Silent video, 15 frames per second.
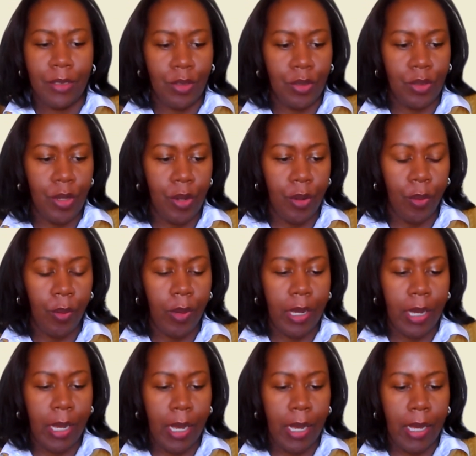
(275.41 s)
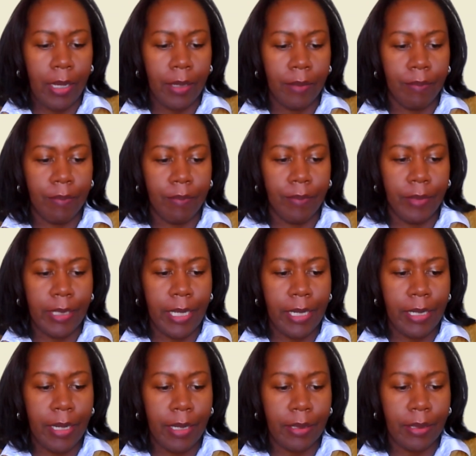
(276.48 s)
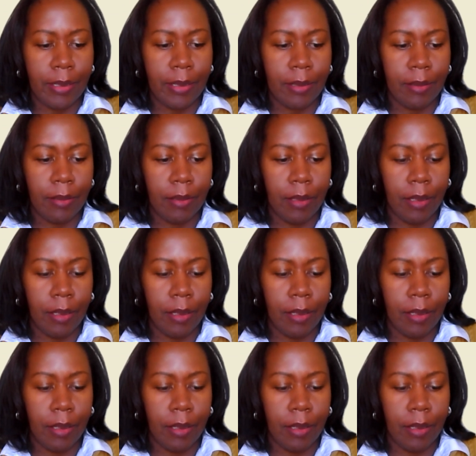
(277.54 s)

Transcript: So let us